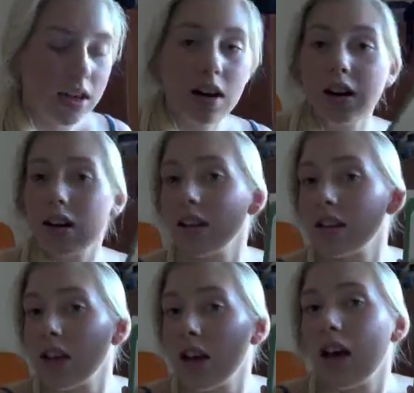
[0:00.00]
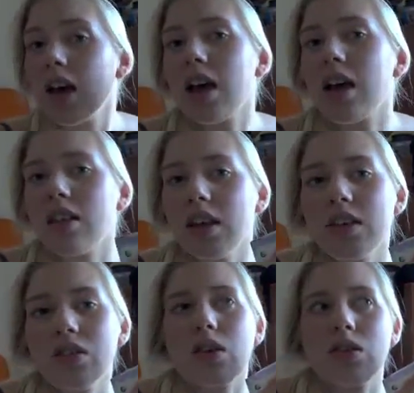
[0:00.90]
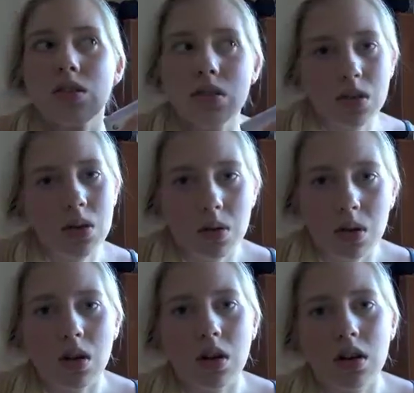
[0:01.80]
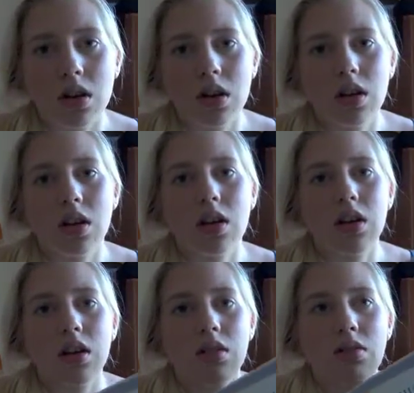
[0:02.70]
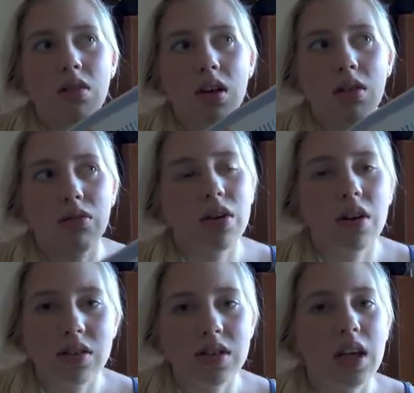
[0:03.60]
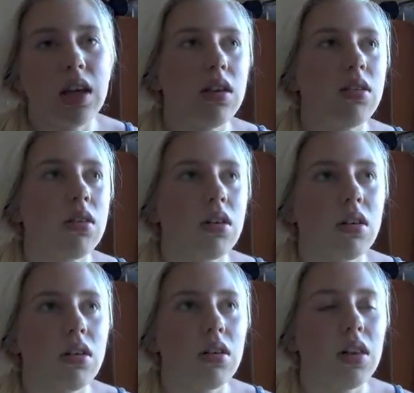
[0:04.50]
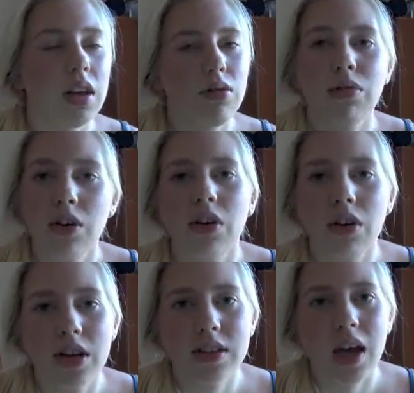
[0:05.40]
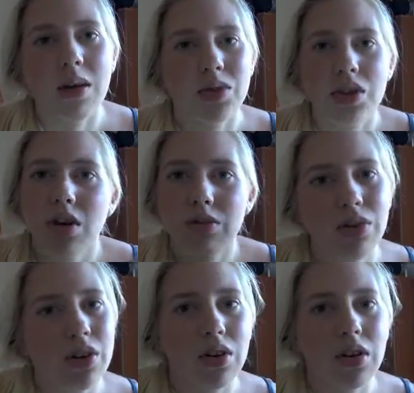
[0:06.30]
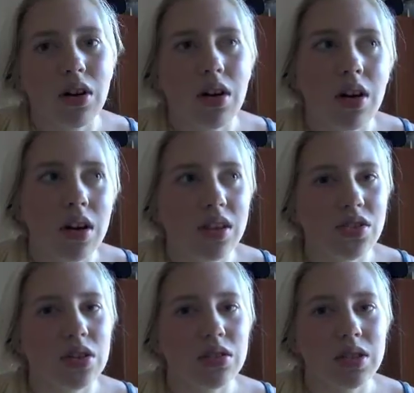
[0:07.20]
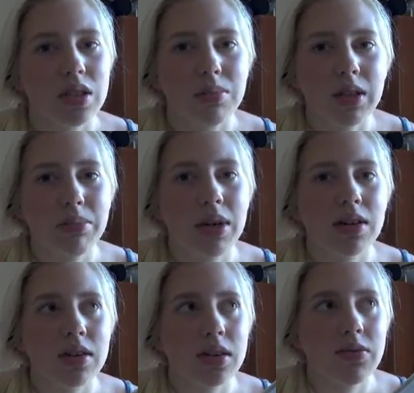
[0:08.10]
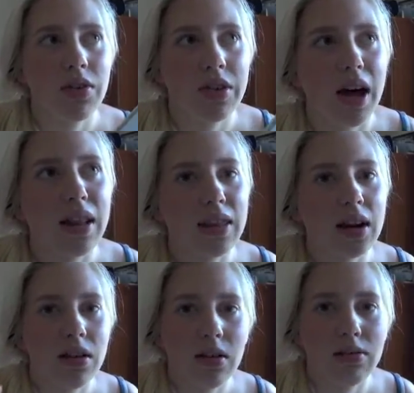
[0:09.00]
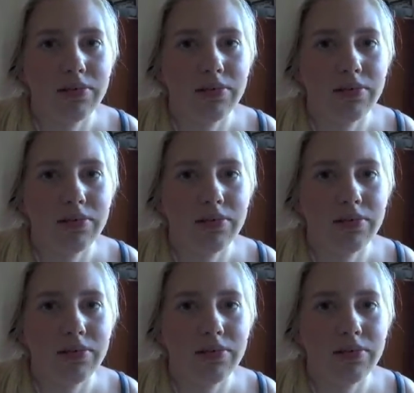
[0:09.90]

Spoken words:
Here it is. And these are so good if you're gonna take your, for your exams, not for your internal assessments, because for that they're,